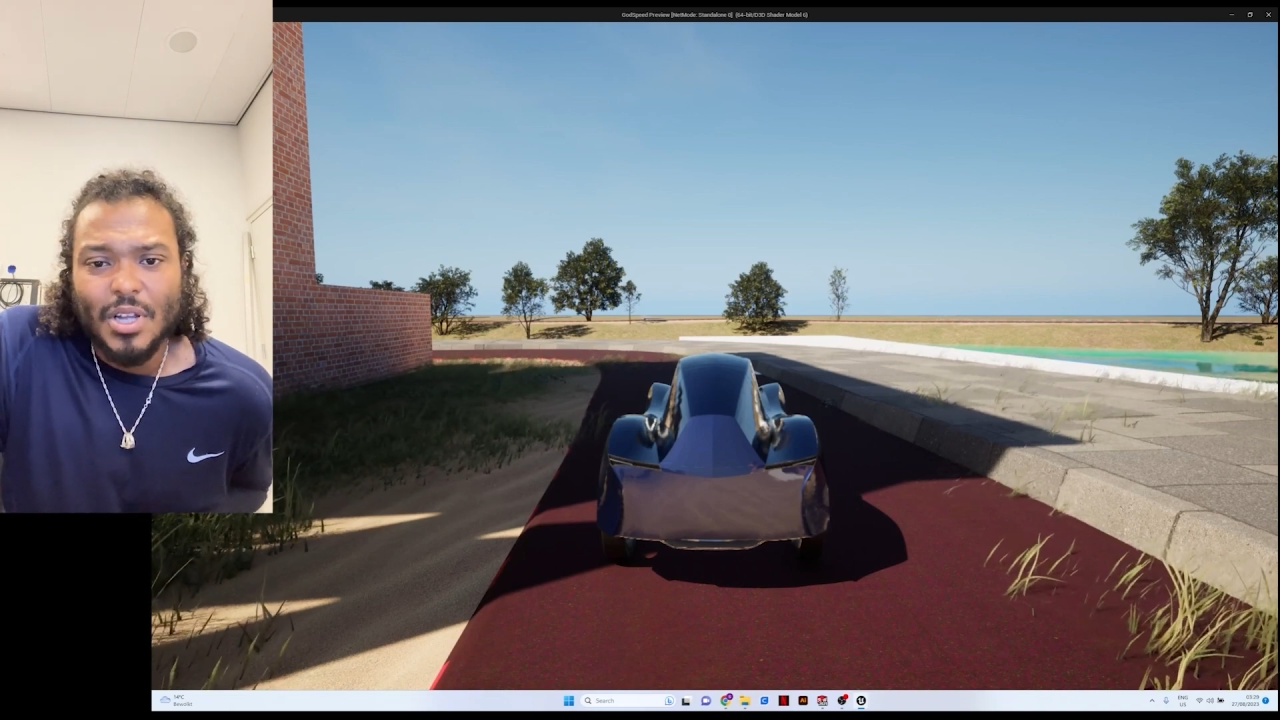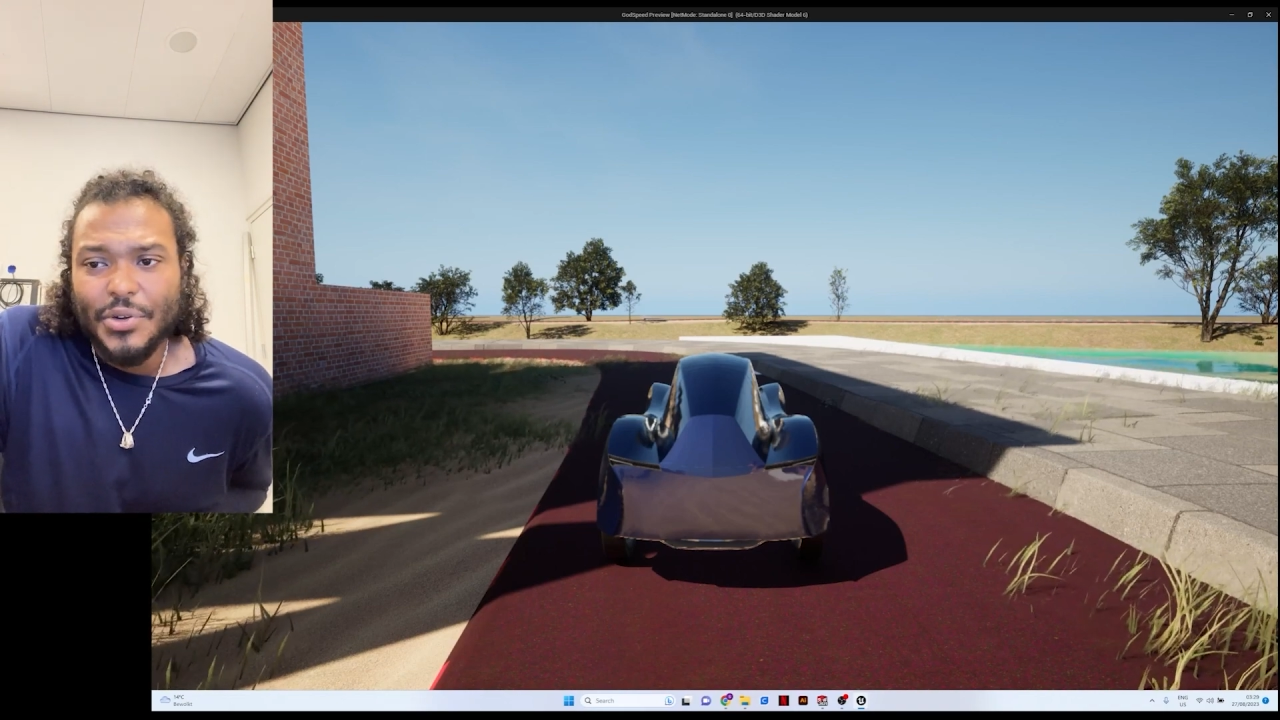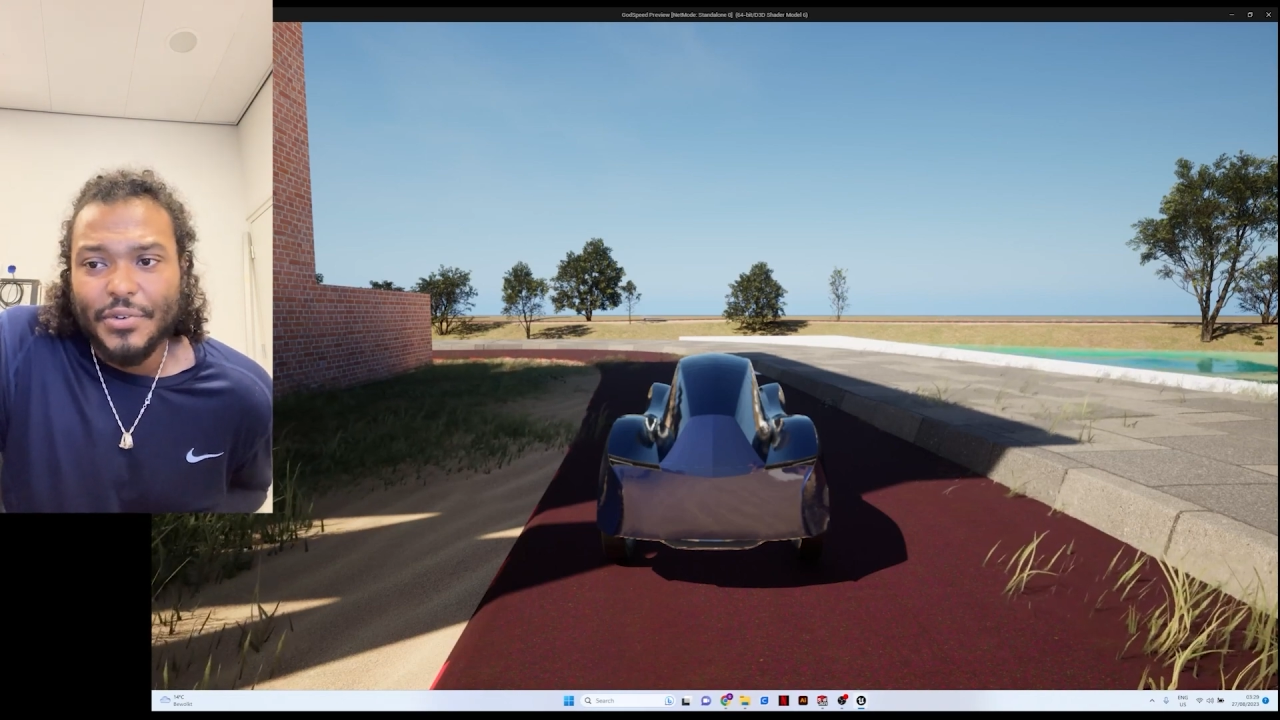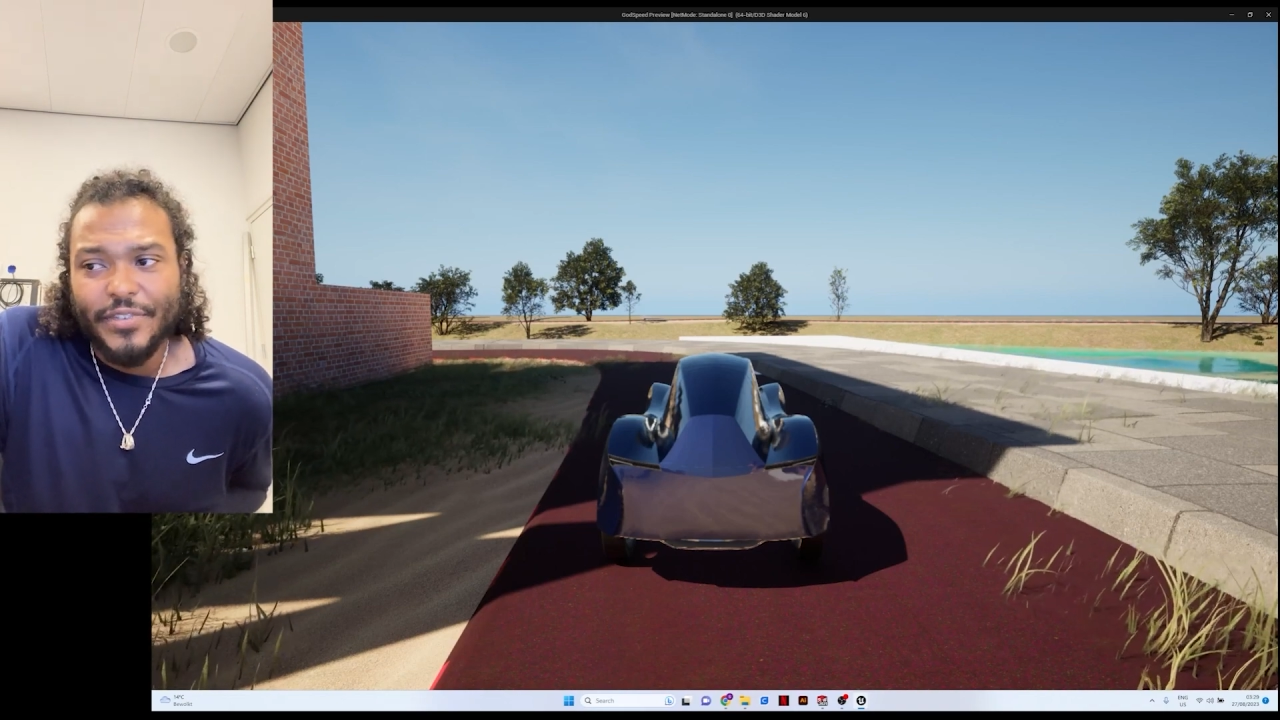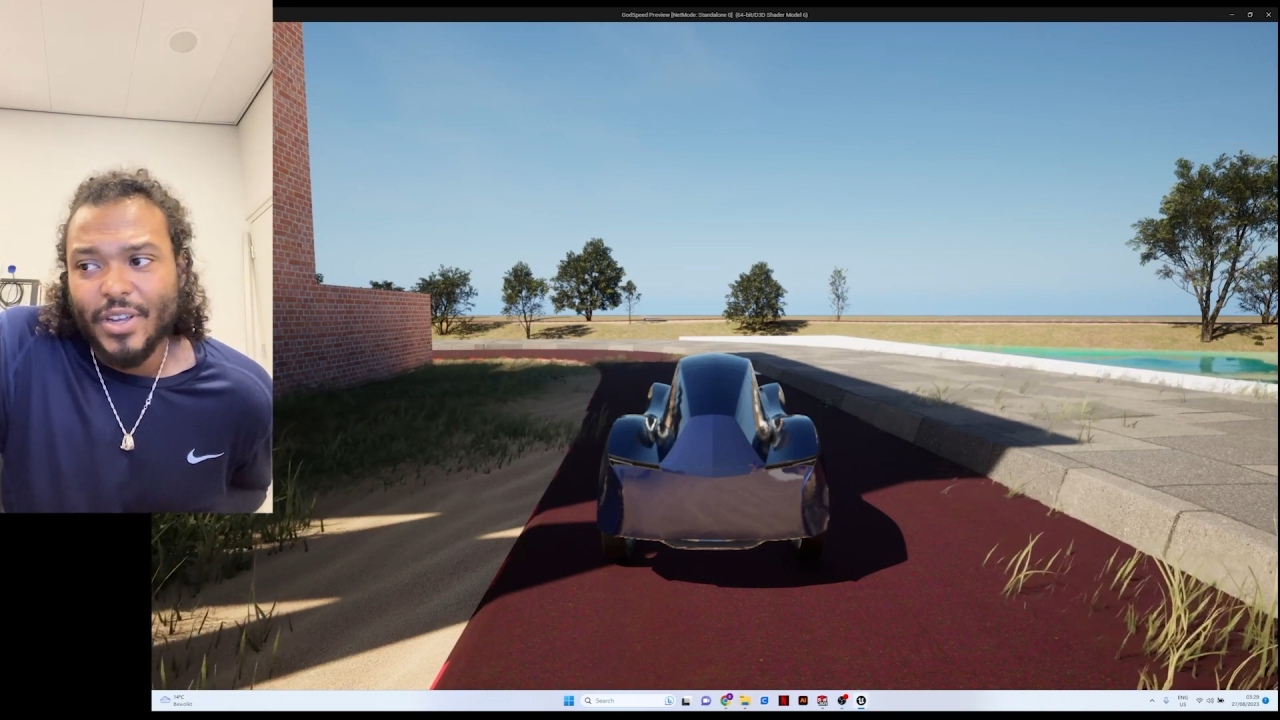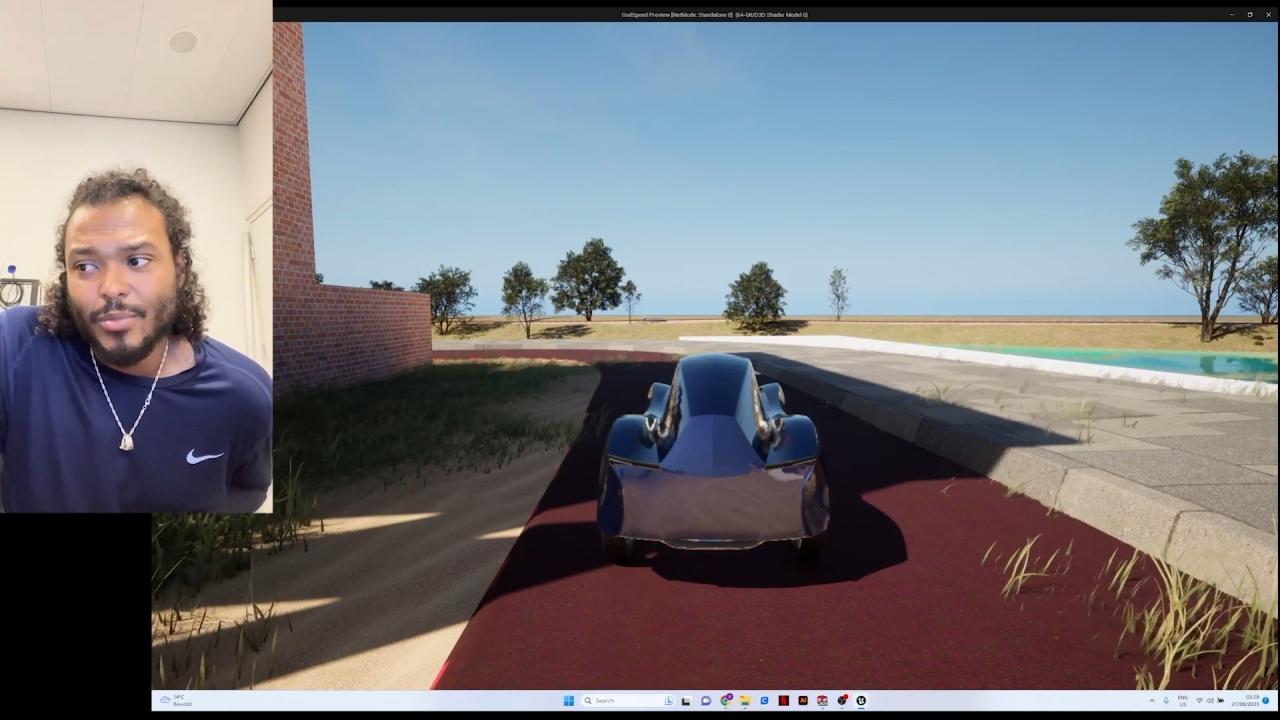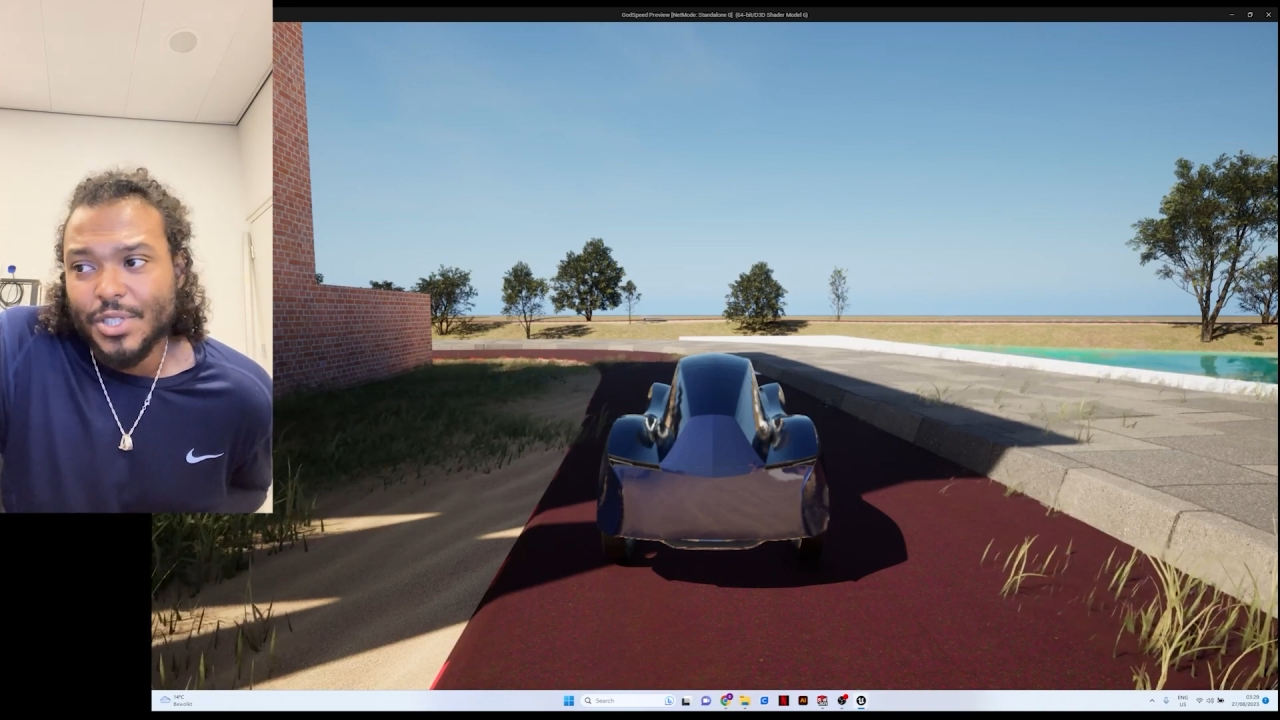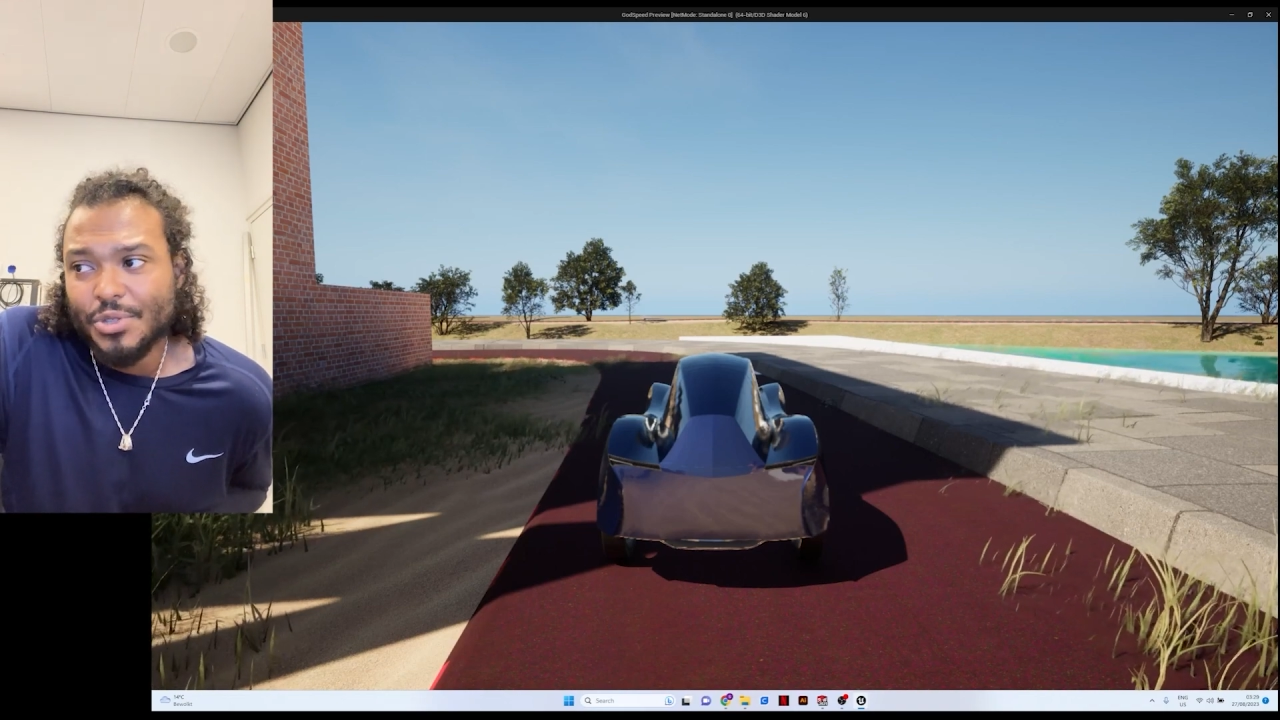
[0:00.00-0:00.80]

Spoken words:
down your family